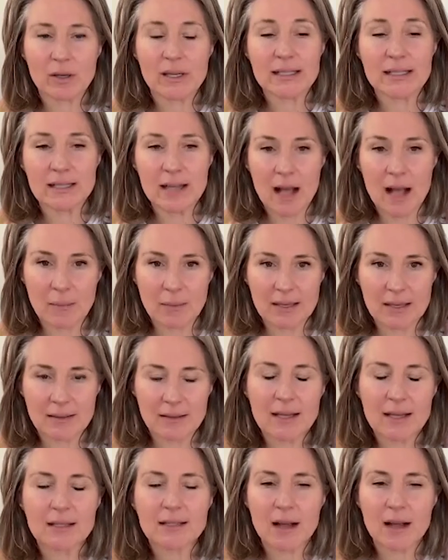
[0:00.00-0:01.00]
It's coming.
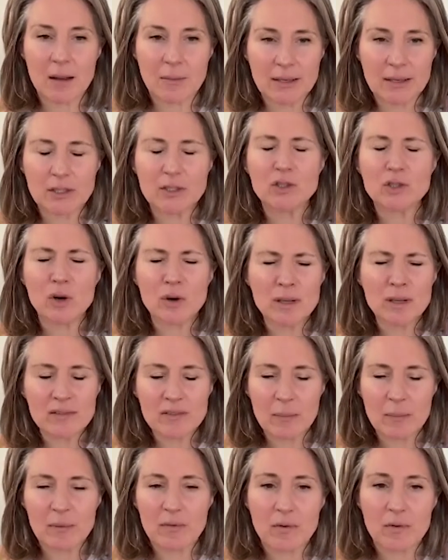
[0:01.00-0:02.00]
It's coming. Don't give
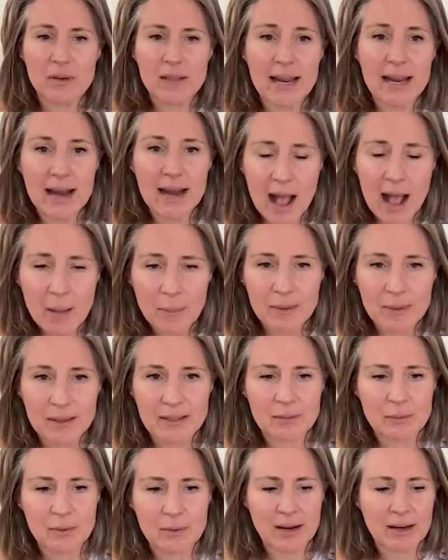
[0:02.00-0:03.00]
up before that
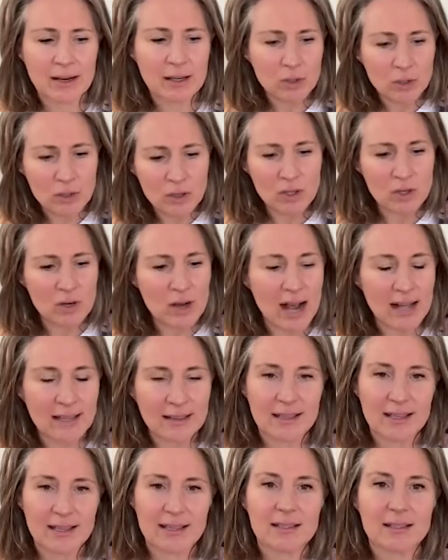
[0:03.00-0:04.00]
happens, Miranda. You, you got
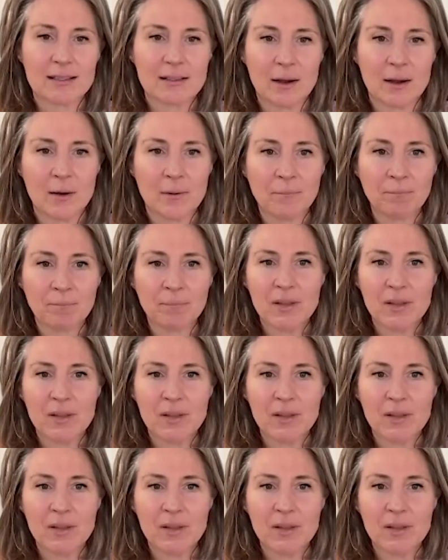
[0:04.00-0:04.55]
this, you know?